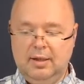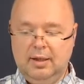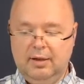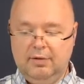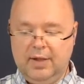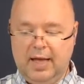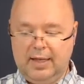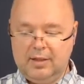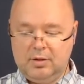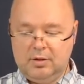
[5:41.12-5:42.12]
if
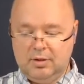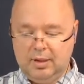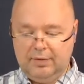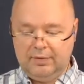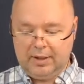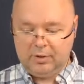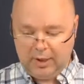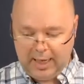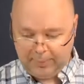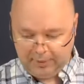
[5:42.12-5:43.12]
that's
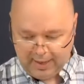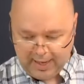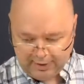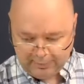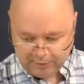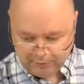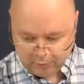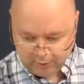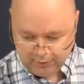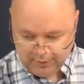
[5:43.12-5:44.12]
what you had
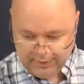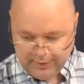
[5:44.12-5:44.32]
before.